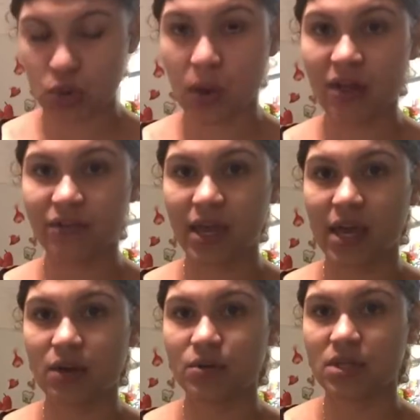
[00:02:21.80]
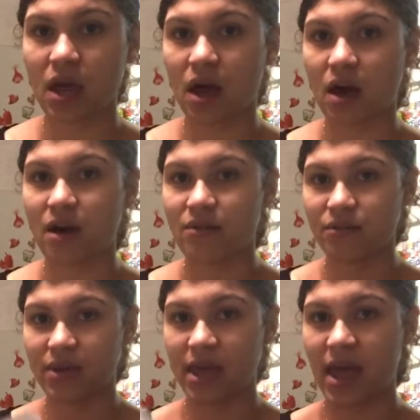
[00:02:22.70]
12 count
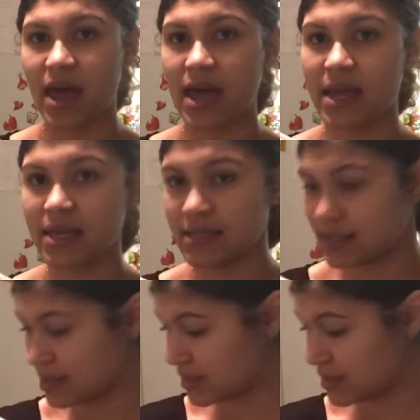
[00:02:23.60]
of eggs,